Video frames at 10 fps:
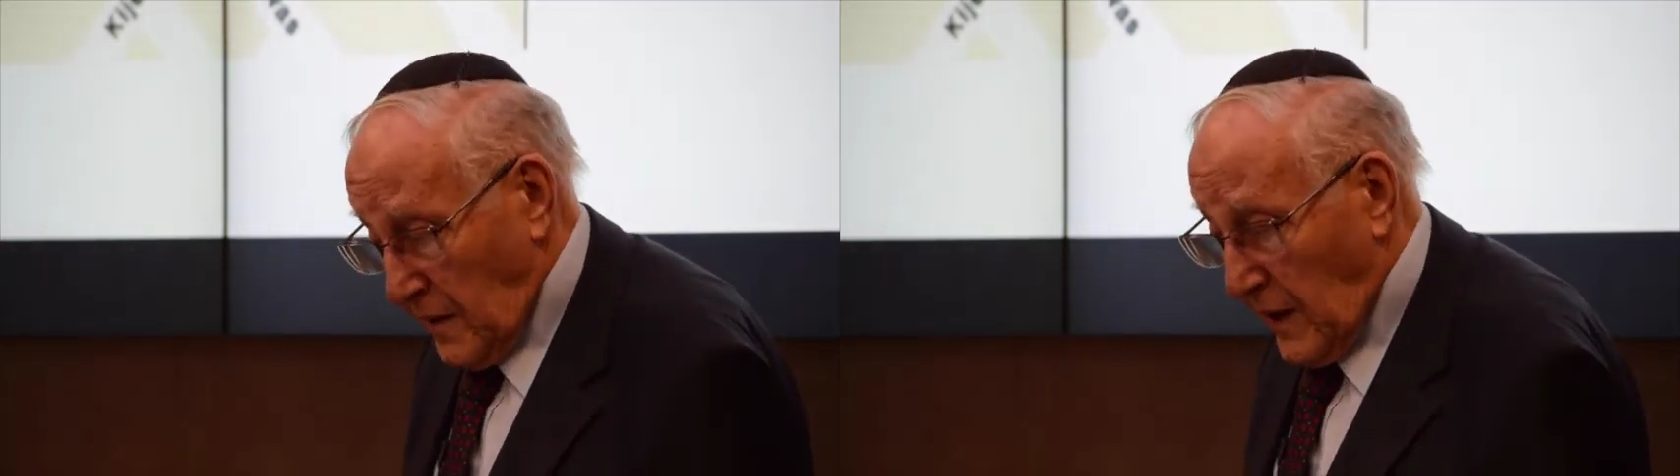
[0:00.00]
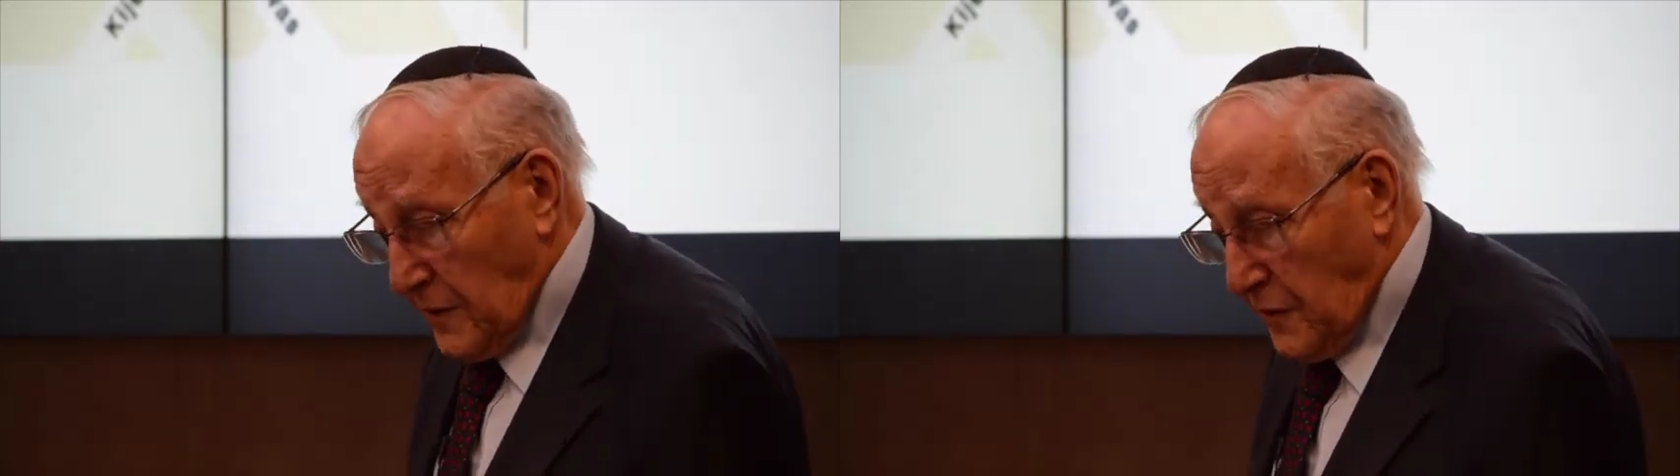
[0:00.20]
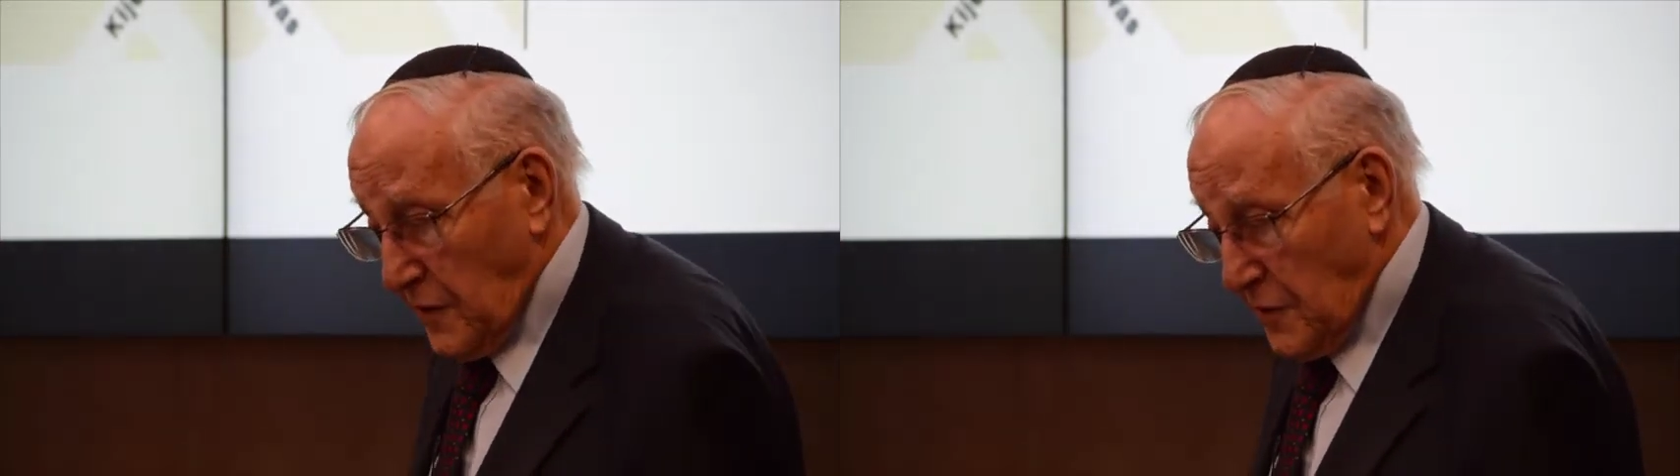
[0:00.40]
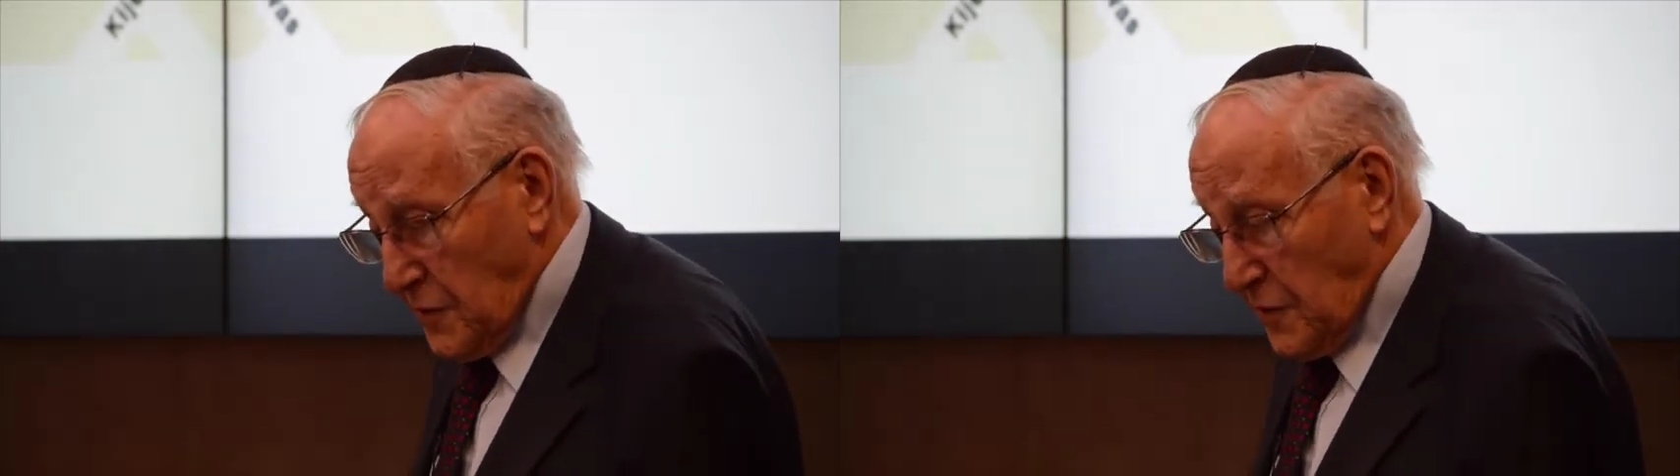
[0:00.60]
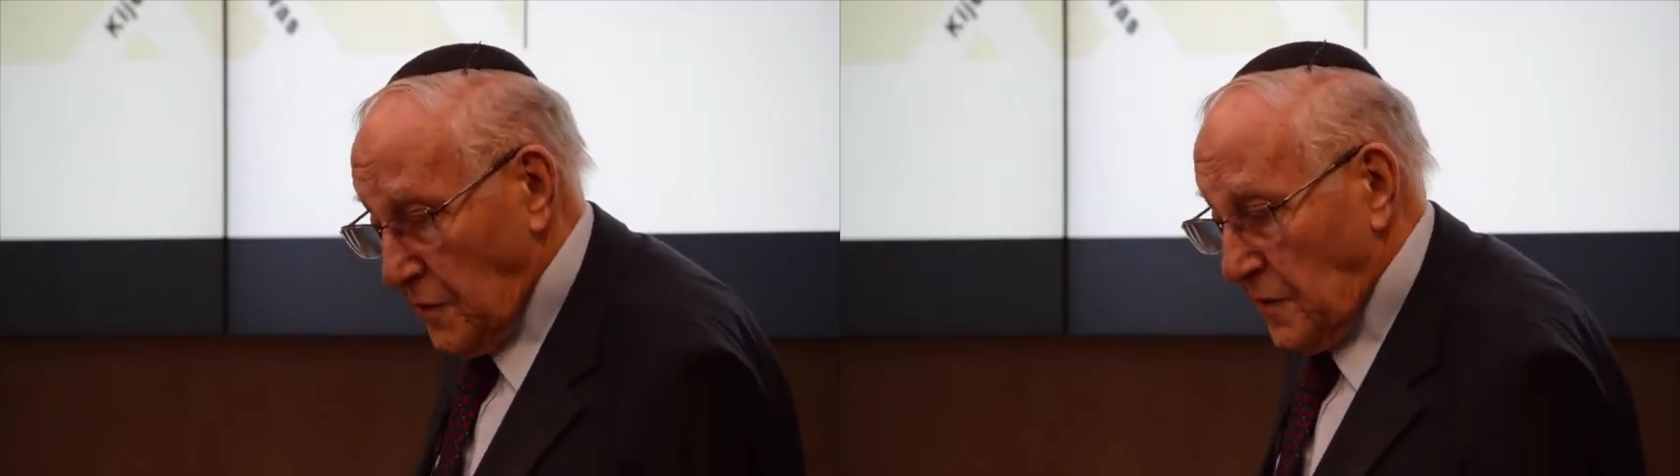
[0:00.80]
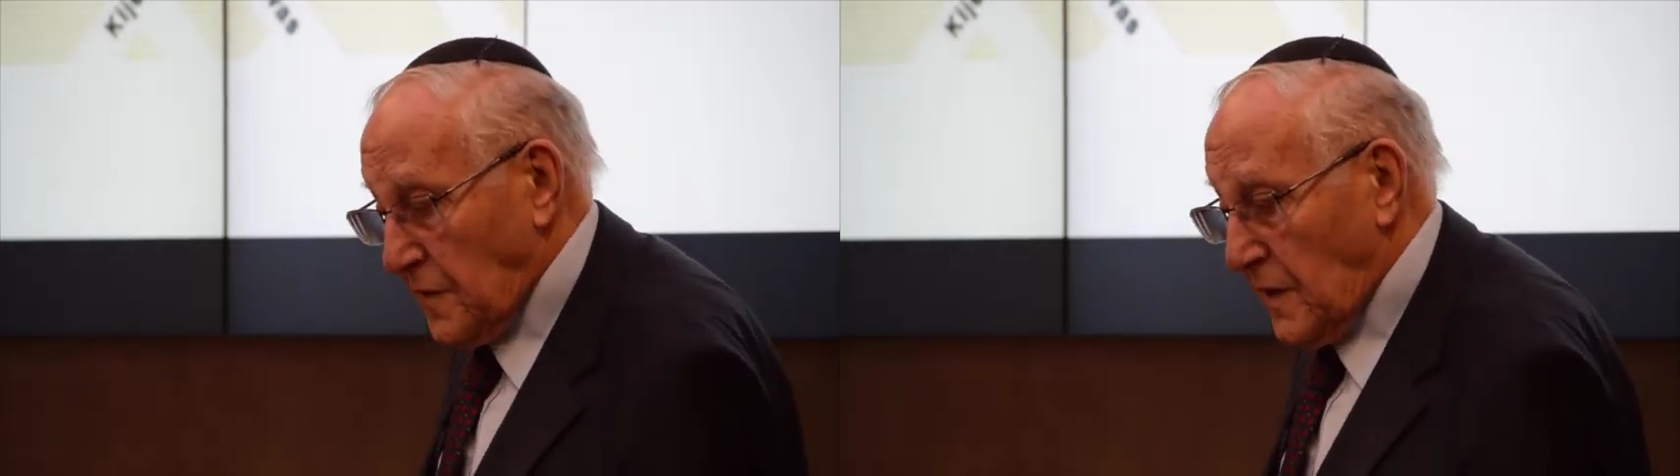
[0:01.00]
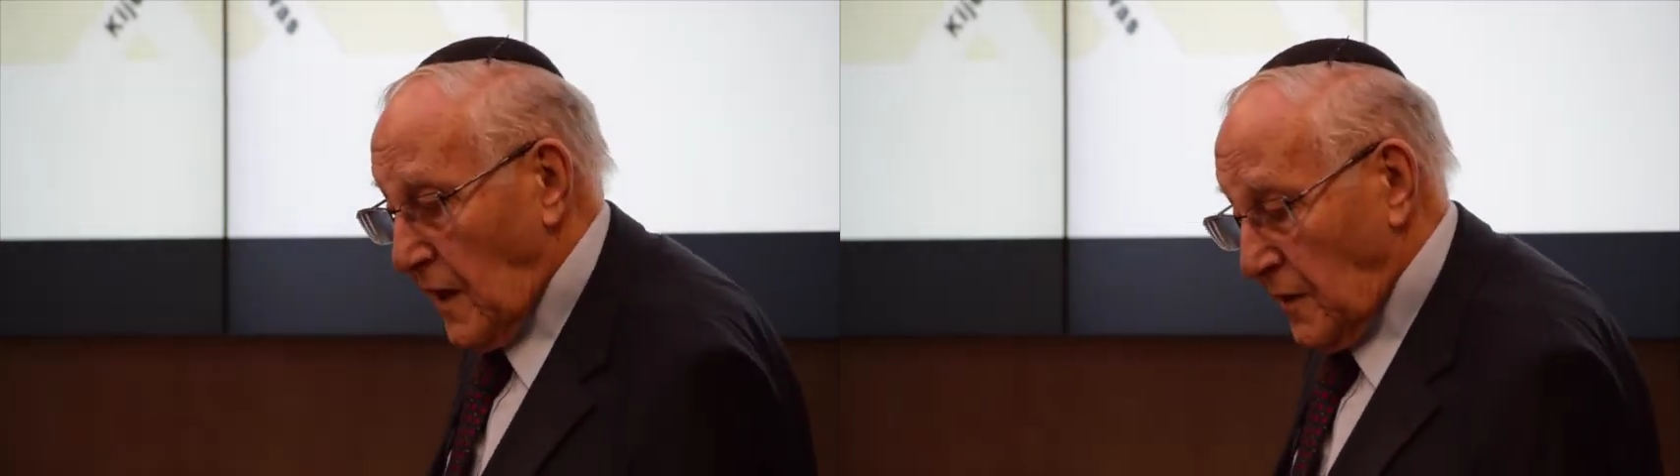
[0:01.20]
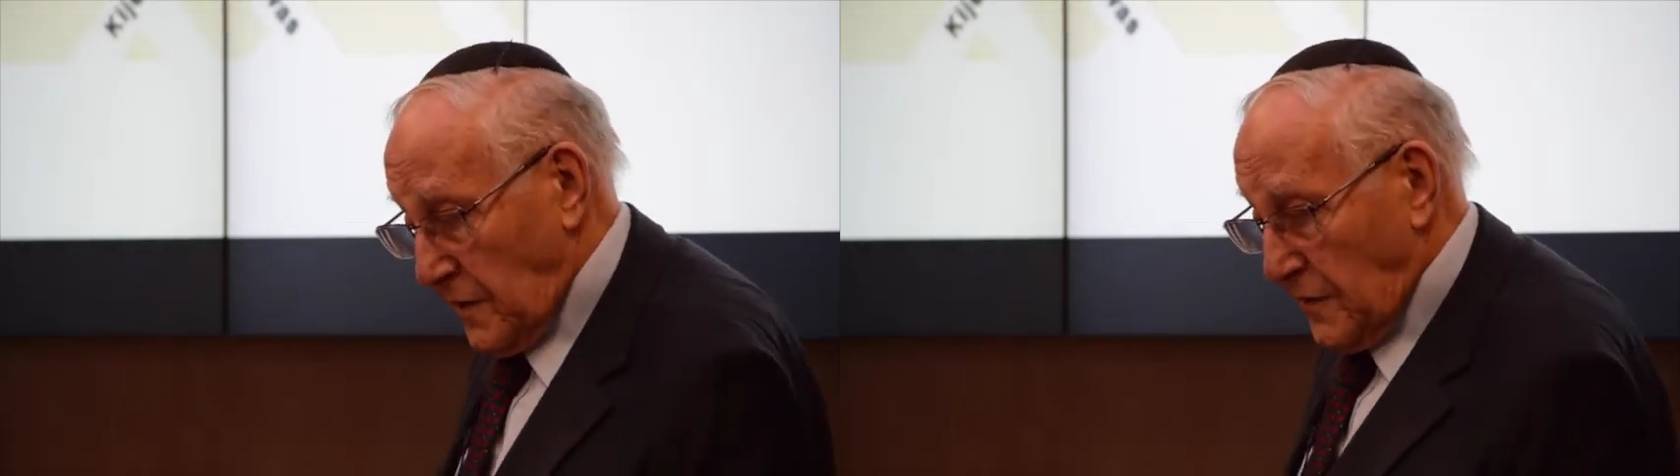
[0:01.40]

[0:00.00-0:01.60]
Latvian Jews out